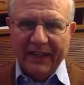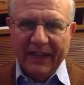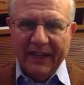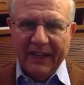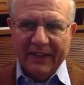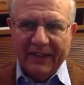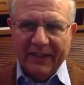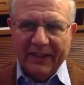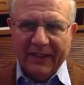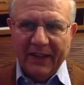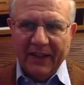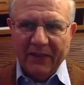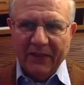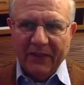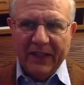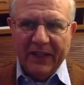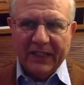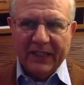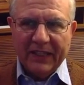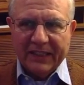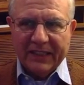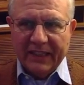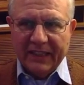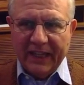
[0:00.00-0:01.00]
And
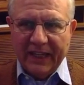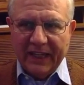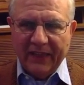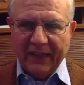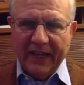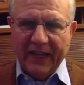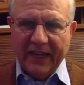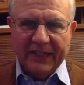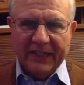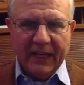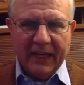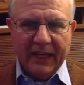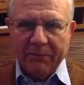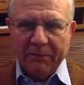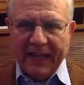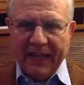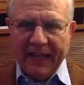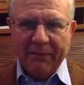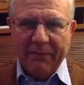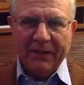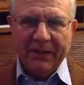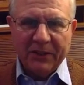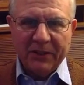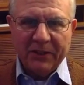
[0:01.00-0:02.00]
things like that kept
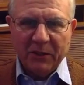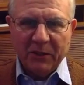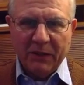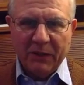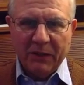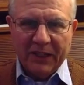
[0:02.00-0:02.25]
happening to